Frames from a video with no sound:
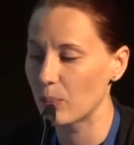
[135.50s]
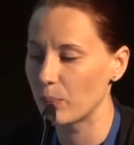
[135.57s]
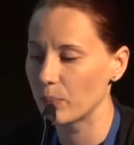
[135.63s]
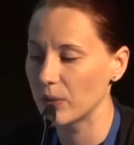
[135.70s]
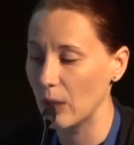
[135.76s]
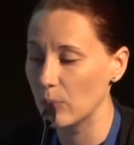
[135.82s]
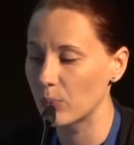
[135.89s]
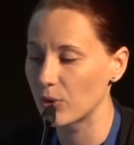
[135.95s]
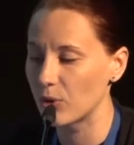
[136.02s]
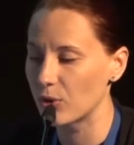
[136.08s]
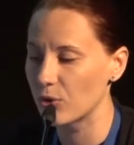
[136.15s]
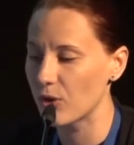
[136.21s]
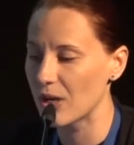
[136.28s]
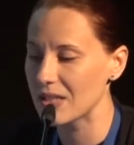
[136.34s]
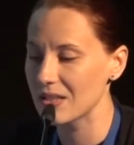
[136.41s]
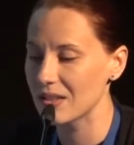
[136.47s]
temporary
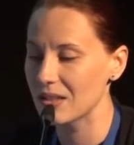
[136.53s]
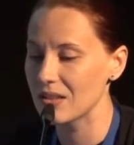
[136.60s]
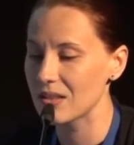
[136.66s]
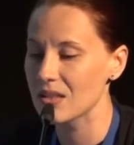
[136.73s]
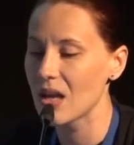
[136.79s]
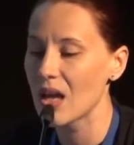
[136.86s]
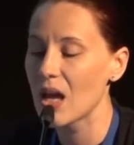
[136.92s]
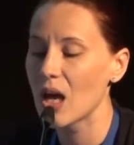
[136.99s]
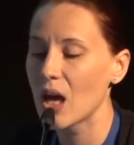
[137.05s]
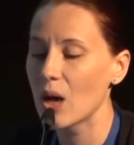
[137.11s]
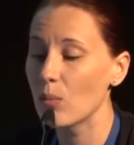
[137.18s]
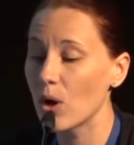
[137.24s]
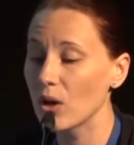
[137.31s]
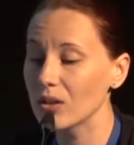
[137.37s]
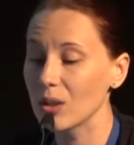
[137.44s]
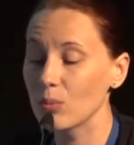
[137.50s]
residents,
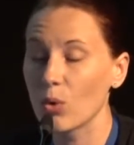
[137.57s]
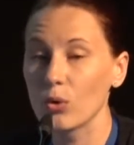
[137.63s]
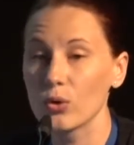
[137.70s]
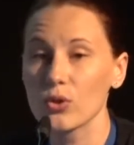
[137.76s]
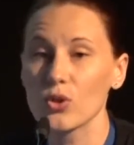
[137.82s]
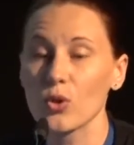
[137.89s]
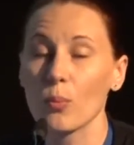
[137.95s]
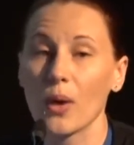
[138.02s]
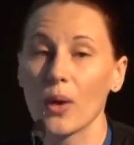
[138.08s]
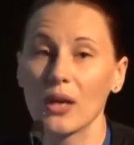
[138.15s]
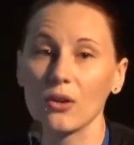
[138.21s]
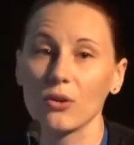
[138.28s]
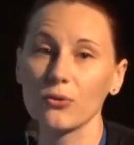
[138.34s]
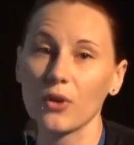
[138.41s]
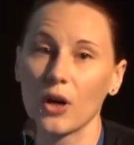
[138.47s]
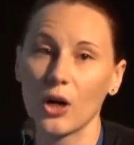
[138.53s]
among them also many
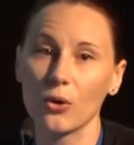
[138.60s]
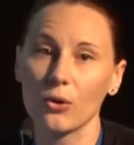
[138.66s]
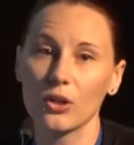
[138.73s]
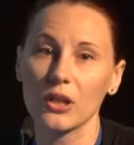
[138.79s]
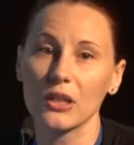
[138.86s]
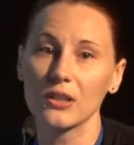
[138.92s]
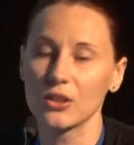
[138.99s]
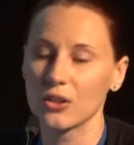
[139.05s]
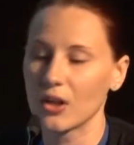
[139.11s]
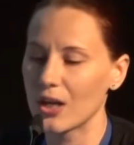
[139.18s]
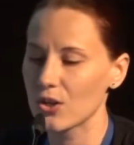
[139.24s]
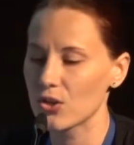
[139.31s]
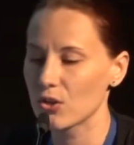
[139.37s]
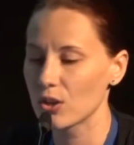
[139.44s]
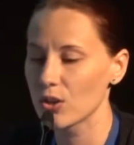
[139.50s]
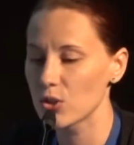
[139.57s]
of our
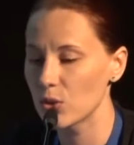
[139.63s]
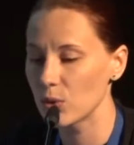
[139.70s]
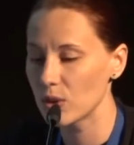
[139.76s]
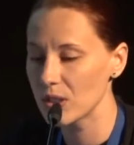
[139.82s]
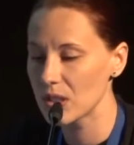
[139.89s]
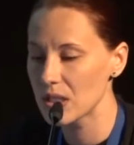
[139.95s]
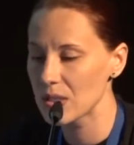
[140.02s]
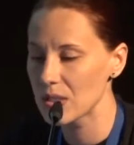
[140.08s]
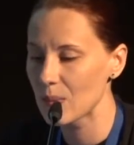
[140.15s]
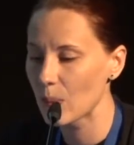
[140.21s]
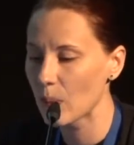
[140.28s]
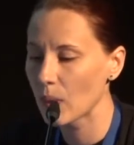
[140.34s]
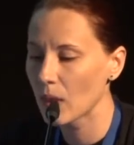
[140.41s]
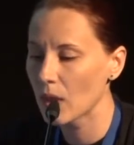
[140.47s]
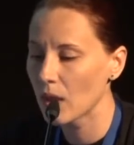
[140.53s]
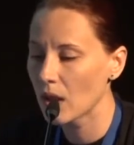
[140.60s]
international students.
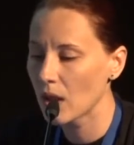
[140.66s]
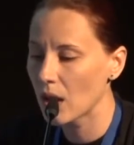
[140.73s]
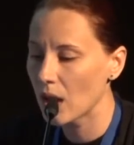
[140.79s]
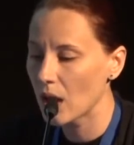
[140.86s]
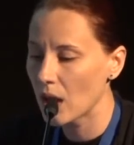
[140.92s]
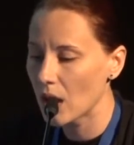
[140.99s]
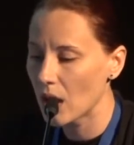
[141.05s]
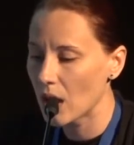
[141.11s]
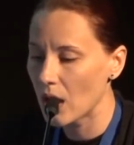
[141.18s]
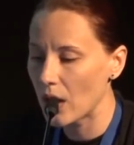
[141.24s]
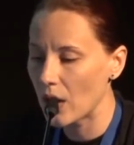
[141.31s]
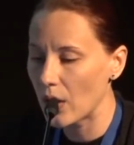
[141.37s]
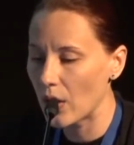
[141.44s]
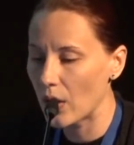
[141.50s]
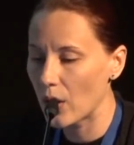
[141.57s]
We